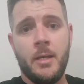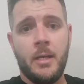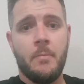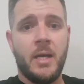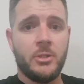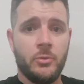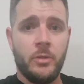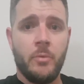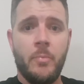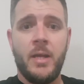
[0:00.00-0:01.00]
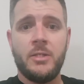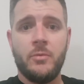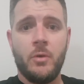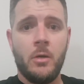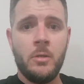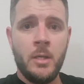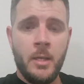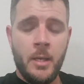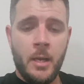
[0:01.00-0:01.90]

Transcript: Make sure you're prepared to roll.